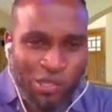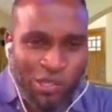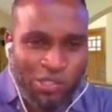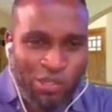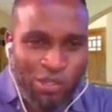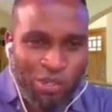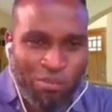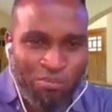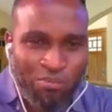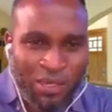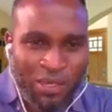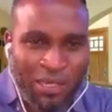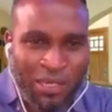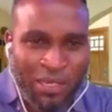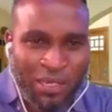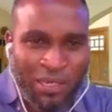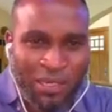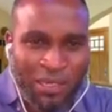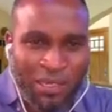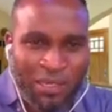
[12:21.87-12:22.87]
But
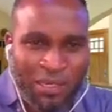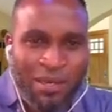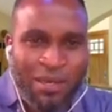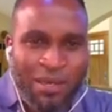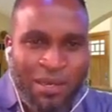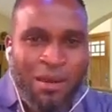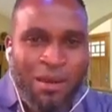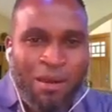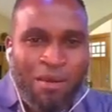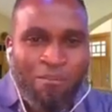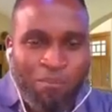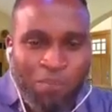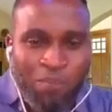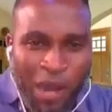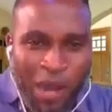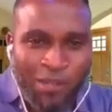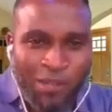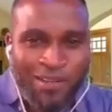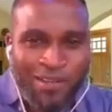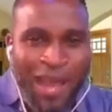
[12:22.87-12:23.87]
have this
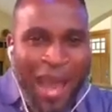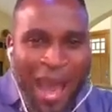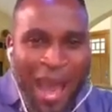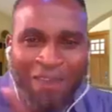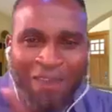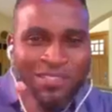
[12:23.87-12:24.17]
in mind.